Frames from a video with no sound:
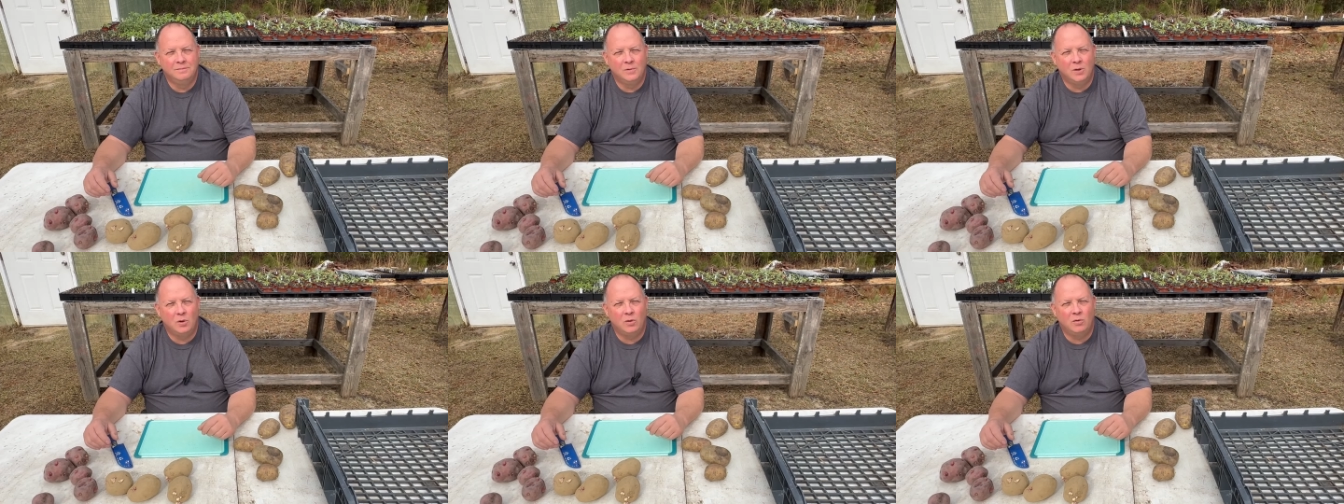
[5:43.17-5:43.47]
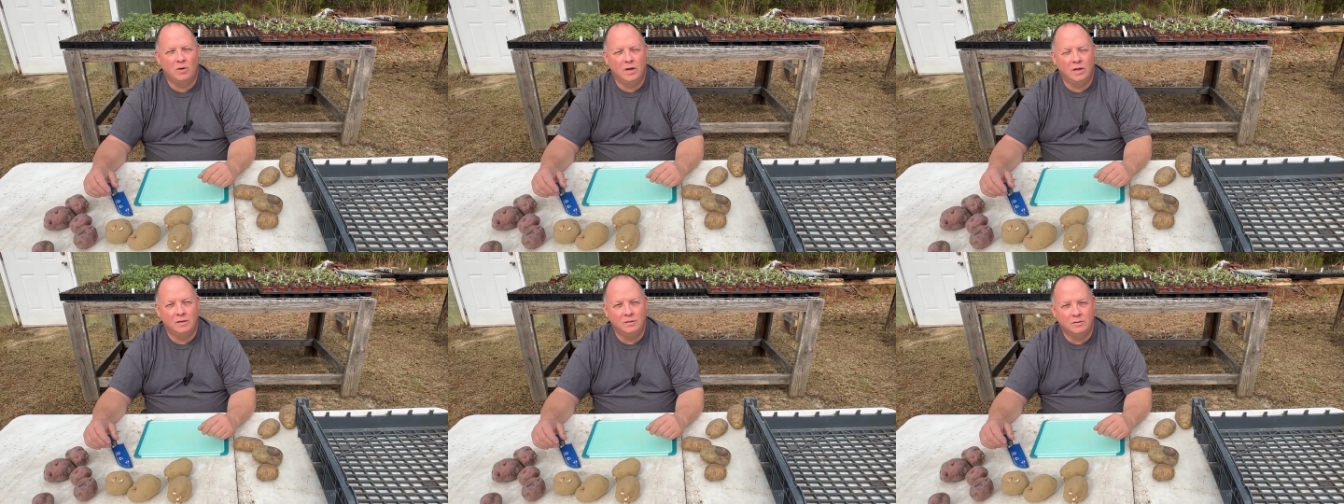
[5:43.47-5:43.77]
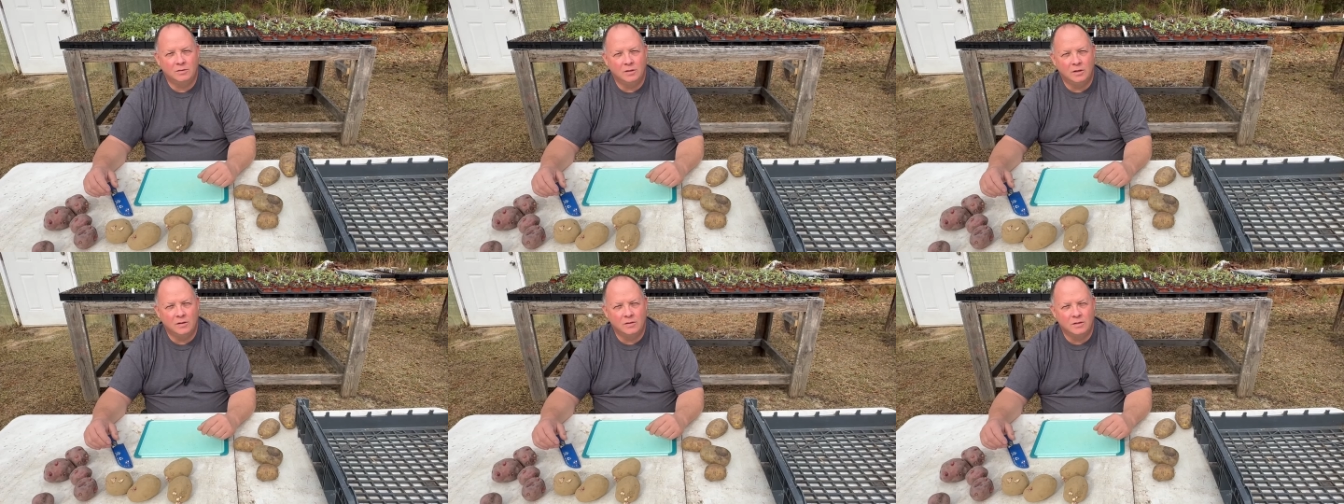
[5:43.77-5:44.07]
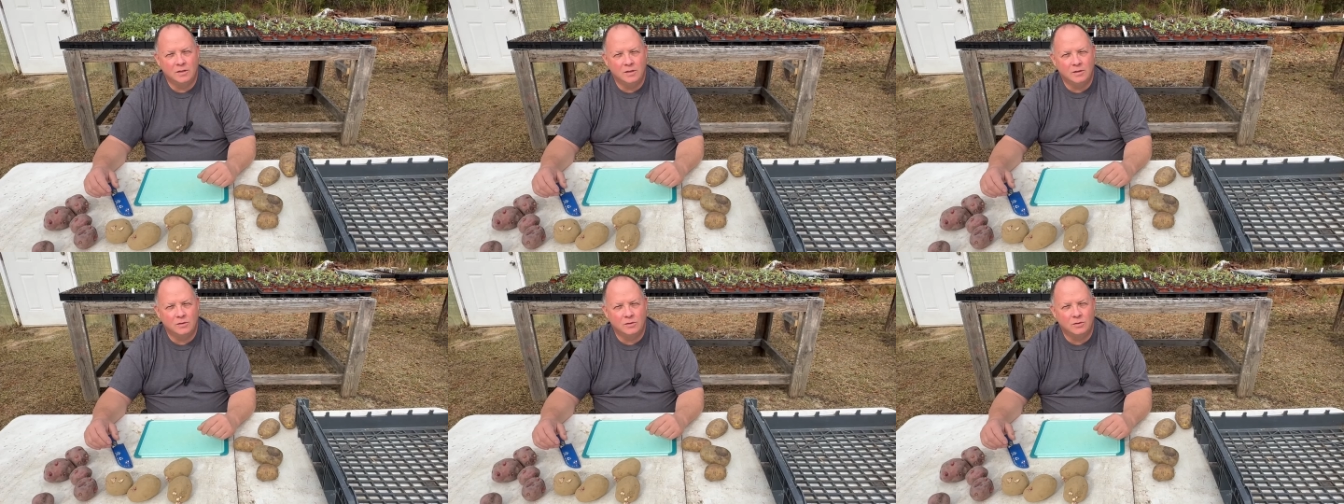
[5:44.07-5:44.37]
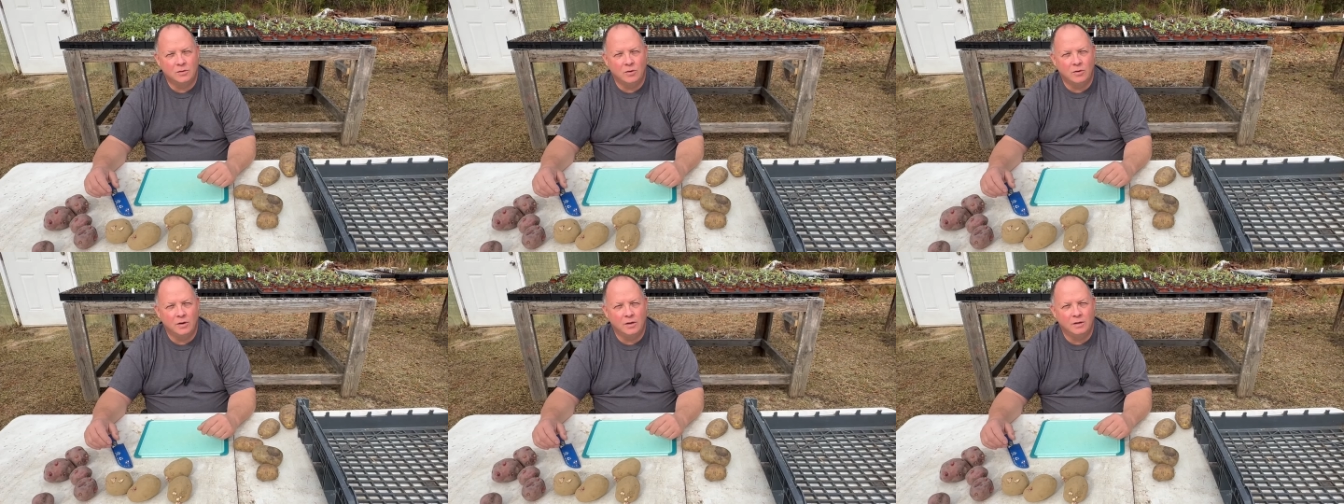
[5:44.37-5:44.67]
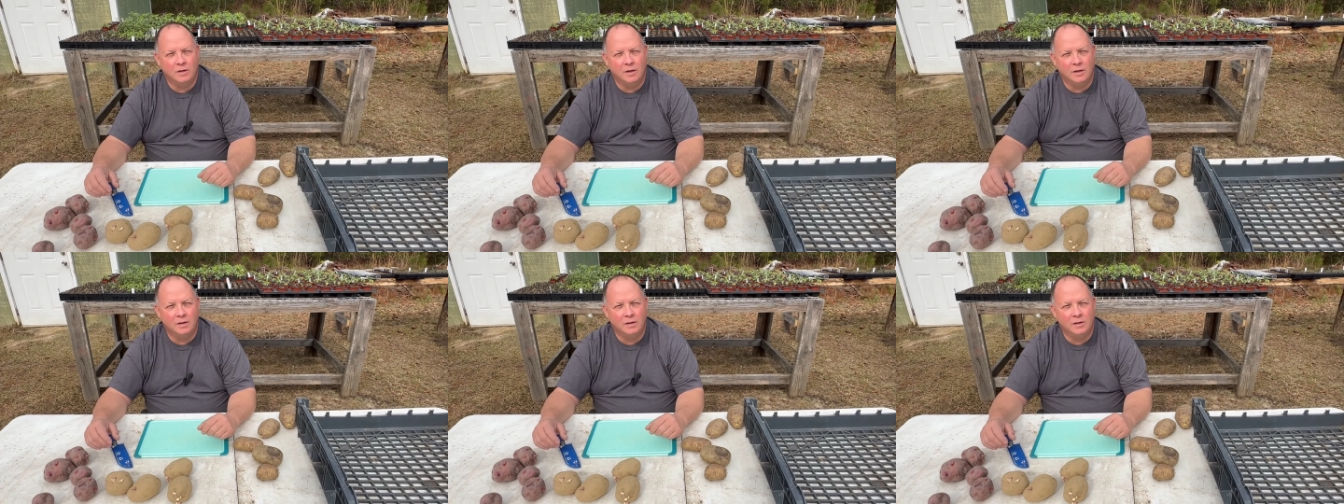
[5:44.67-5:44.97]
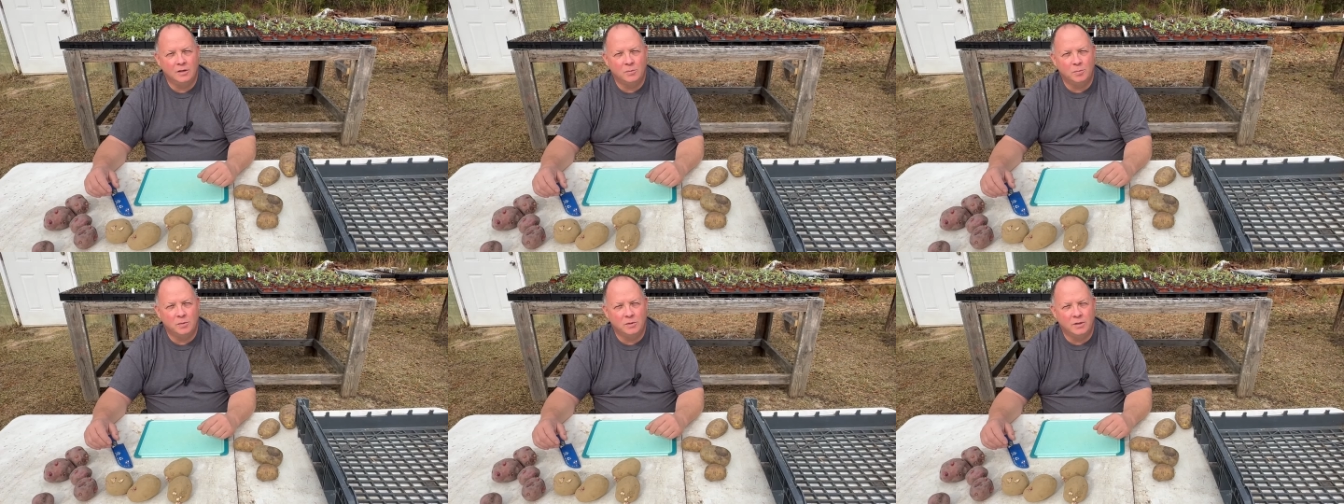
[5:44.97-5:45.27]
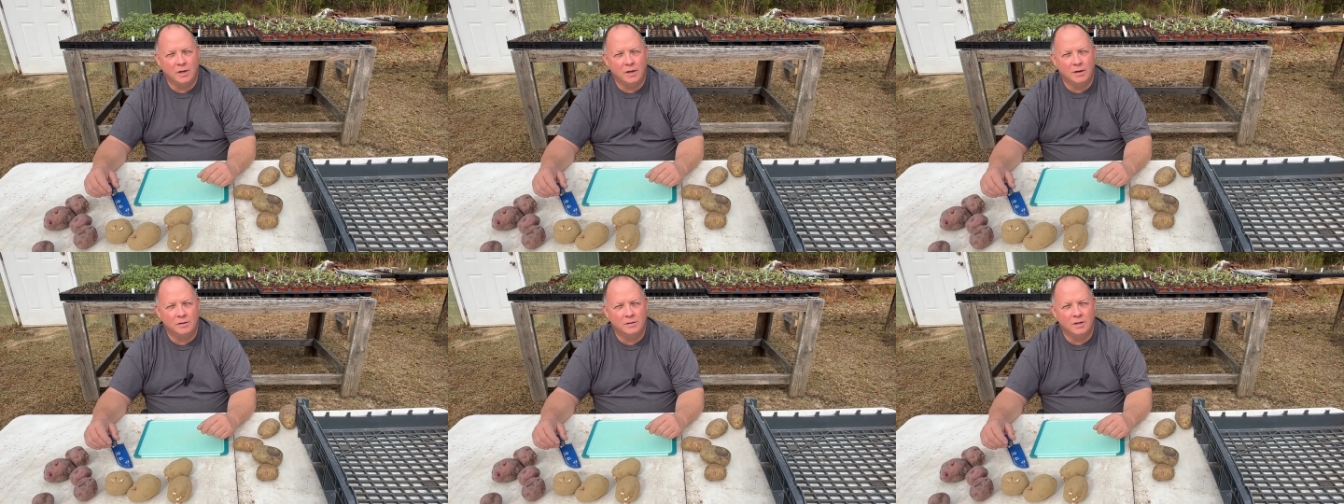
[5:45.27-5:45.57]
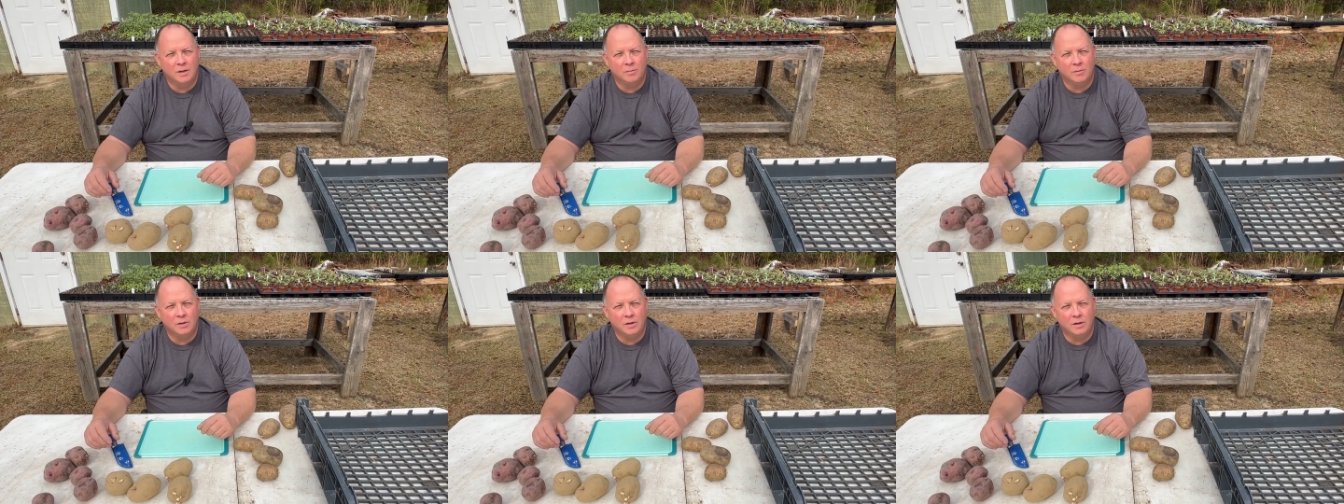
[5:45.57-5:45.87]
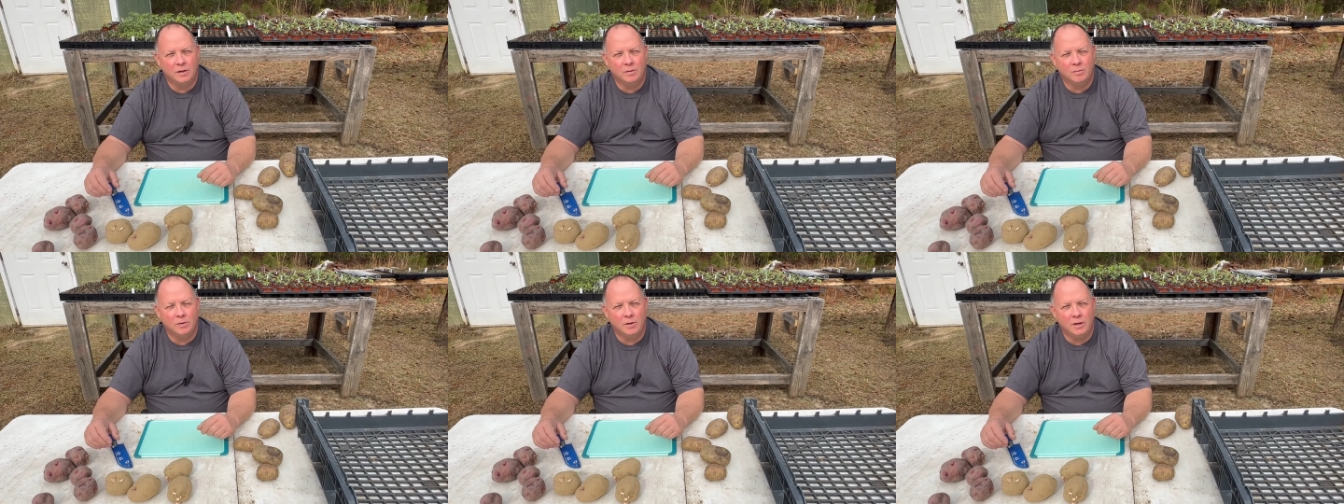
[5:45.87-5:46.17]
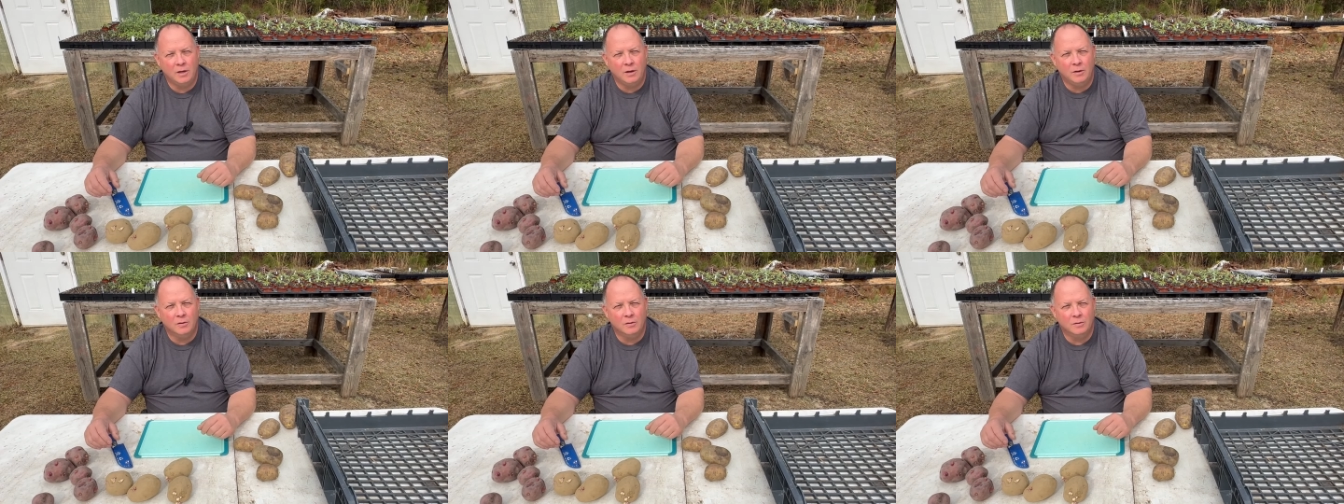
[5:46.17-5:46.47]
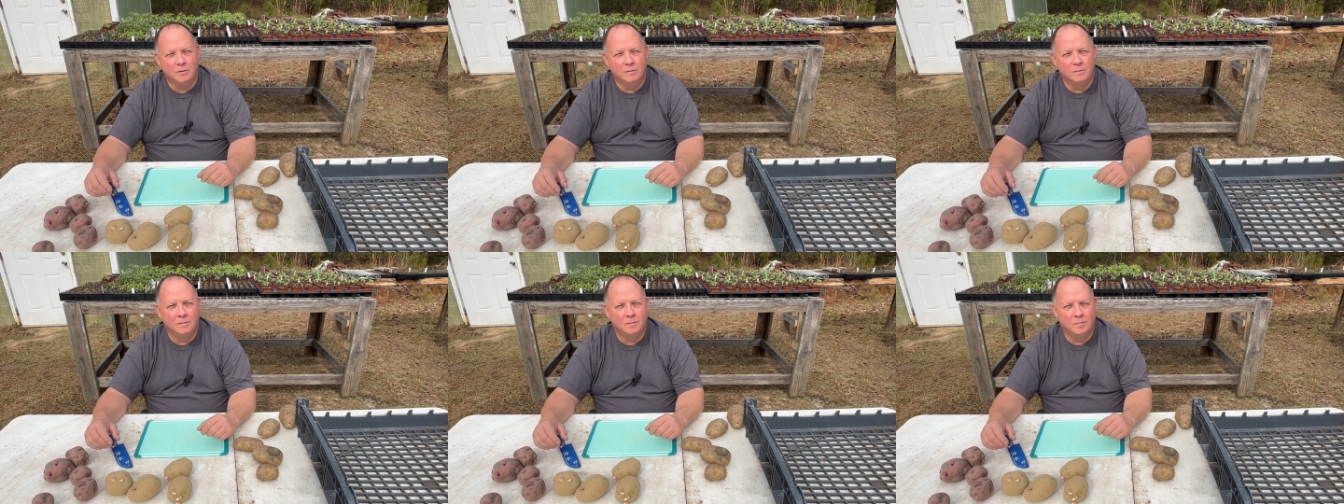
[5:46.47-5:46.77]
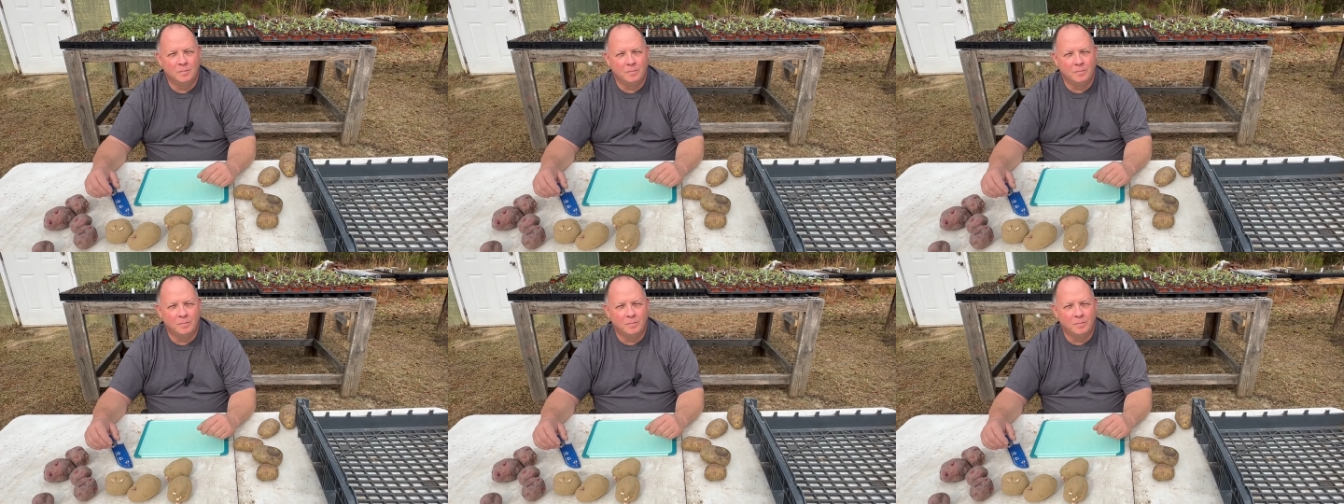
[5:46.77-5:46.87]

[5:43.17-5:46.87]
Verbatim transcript: All right, so let's get started cutting these potatoes up to get them to heal.